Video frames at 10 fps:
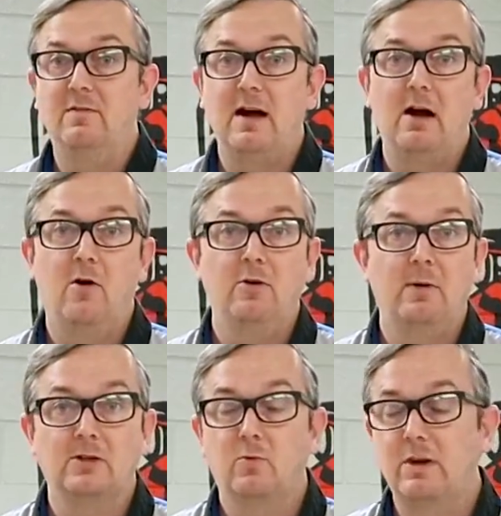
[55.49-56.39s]
I own
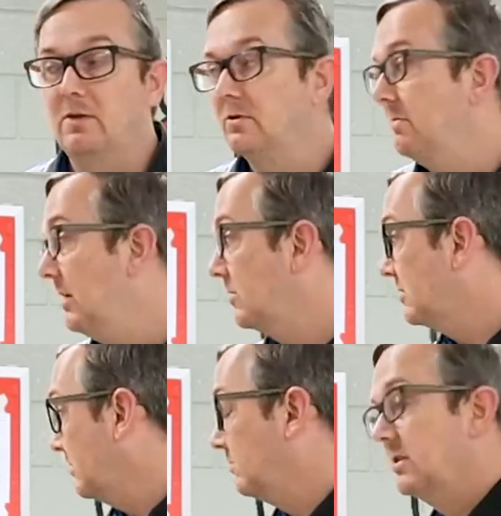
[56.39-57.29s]
about 20 of those
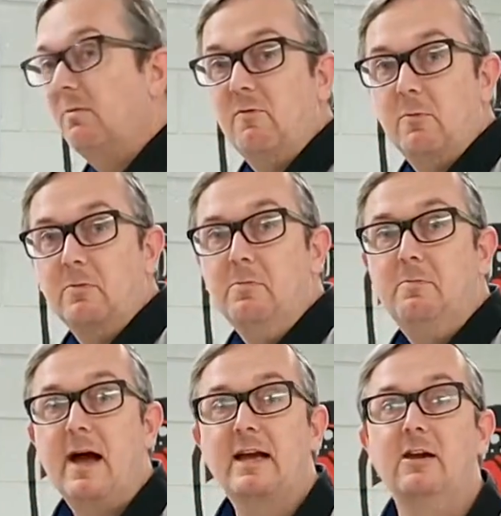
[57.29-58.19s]
meters, and some of them are
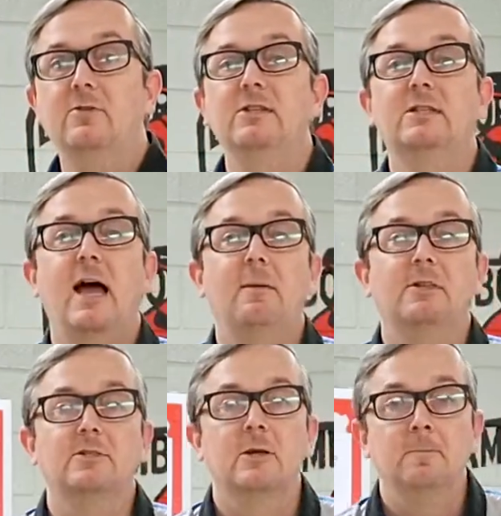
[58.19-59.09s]
back here in these
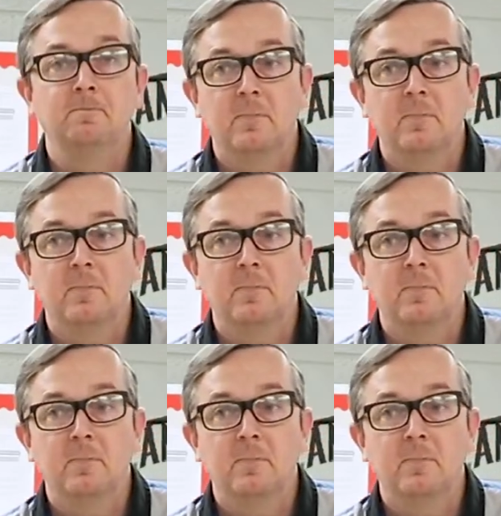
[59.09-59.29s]
cabinets.